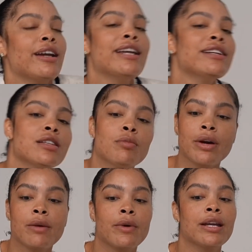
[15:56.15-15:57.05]
He get to the
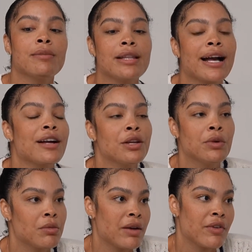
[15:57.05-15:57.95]
point where he'd be like, I know you
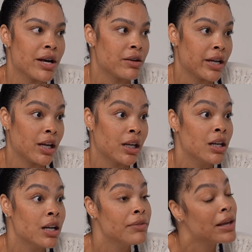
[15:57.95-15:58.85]
went through my phone. I don't care.
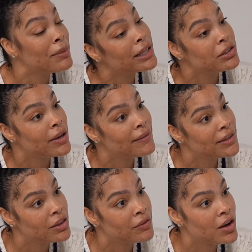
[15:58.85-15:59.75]
And I'd be like, do you have
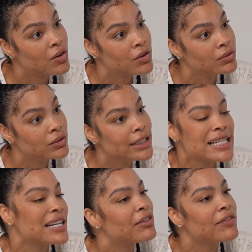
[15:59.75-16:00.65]
another phone? Because
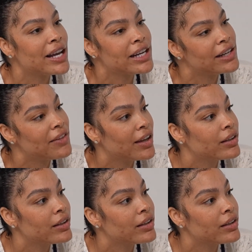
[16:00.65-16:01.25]
I never find anything.